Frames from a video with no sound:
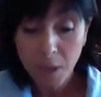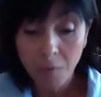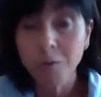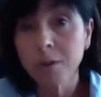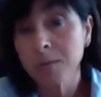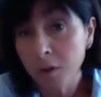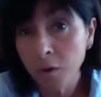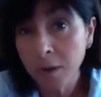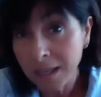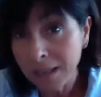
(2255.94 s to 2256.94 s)
first of all,
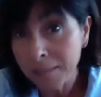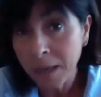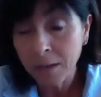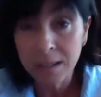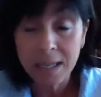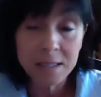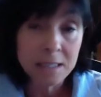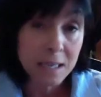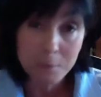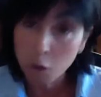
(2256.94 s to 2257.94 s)
you'll get an email to Nancy,
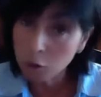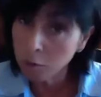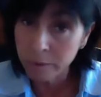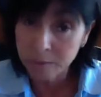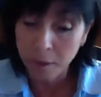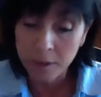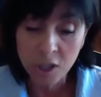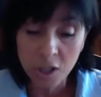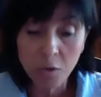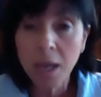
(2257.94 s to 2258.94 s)
and I know she'll respond
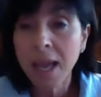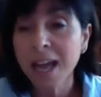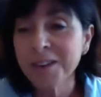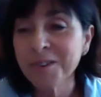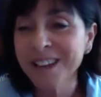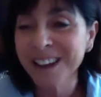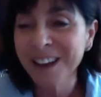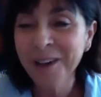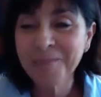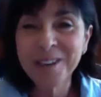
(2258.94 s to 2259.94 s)
to you, and you'll get a
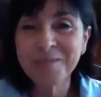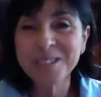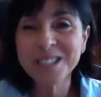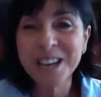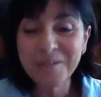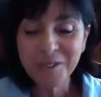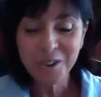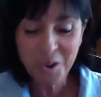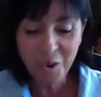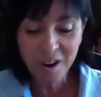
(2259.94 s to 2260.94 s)
copy of
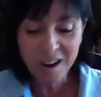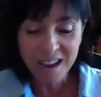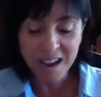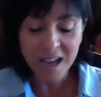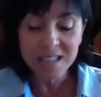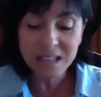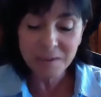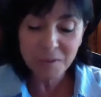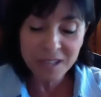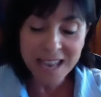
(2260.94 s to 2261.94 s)
Discover
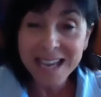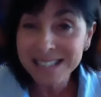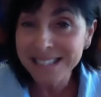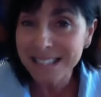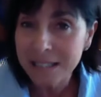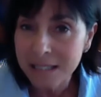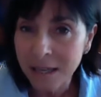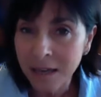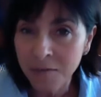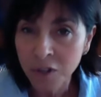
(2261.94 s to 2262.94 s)
the Essence
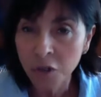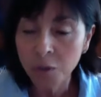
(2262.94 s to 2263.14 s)
of You.